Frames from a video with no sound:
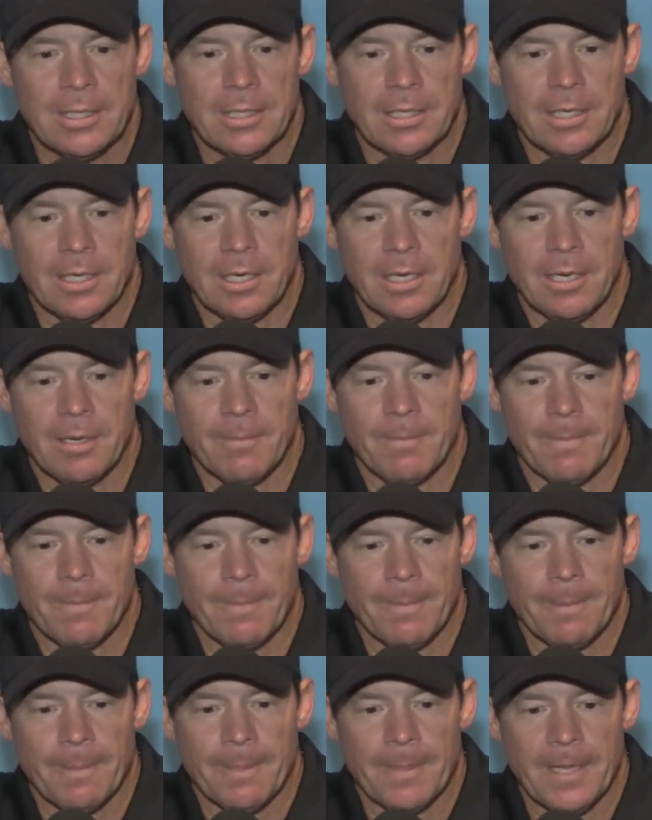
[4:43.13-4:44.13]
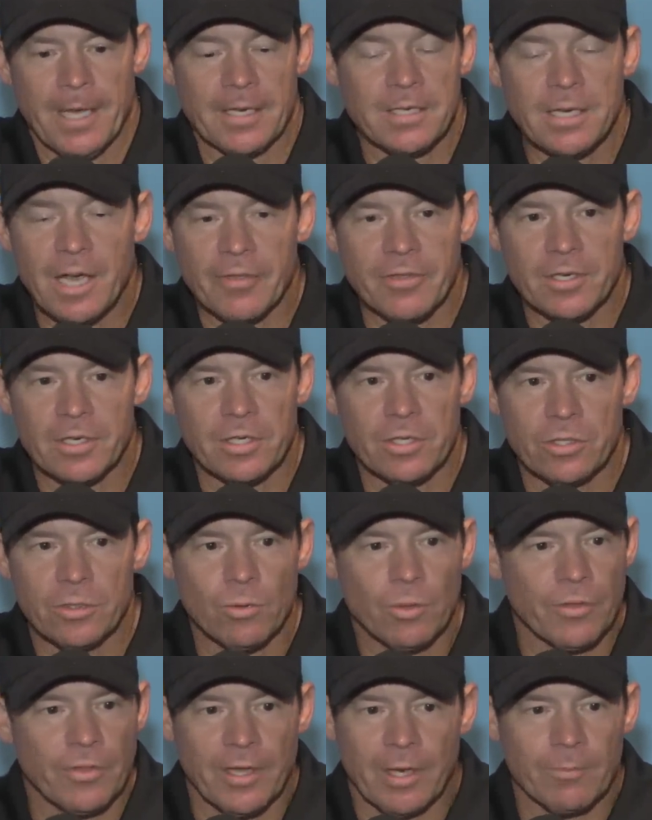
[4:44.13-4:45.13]
Um, it had nothing to do
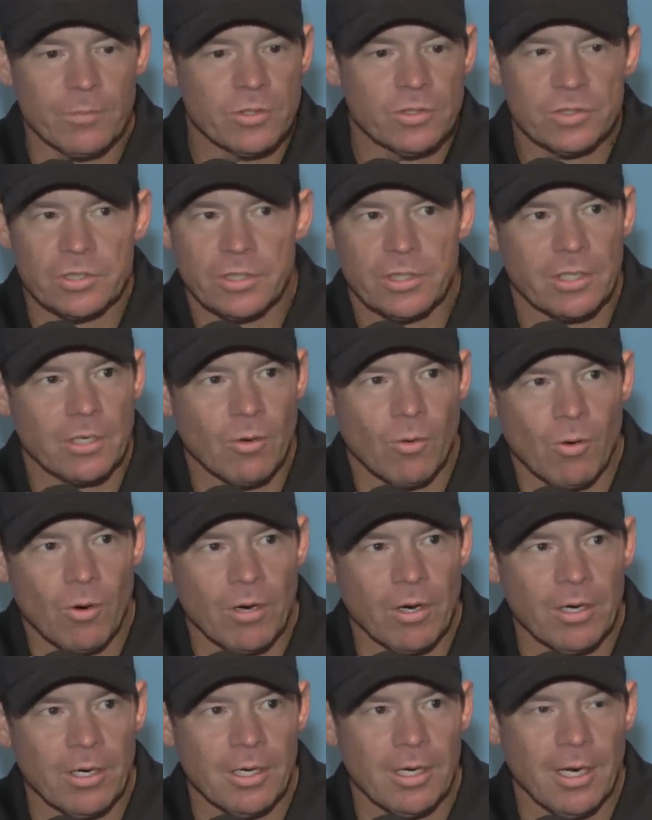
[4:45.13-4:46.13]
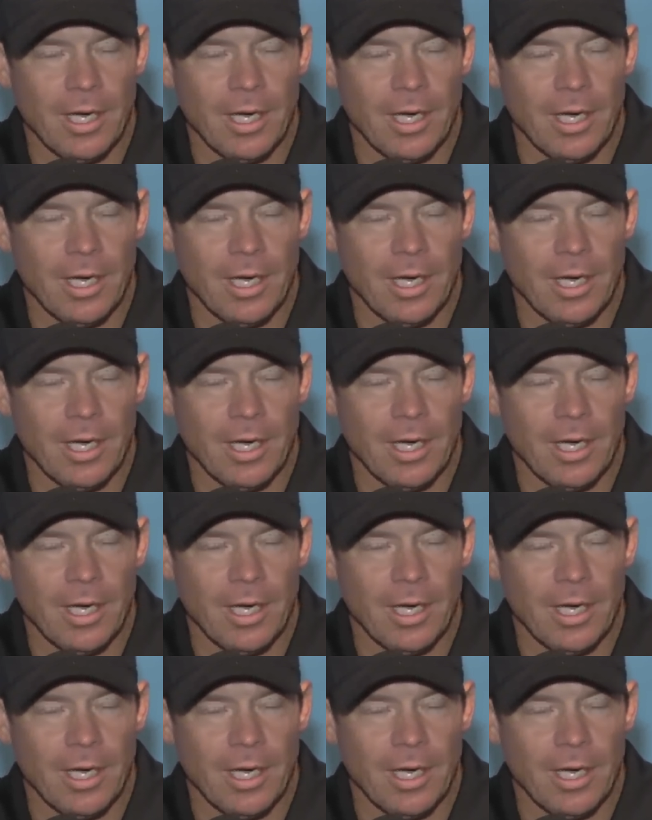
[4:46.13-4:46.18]
with them losing their corner.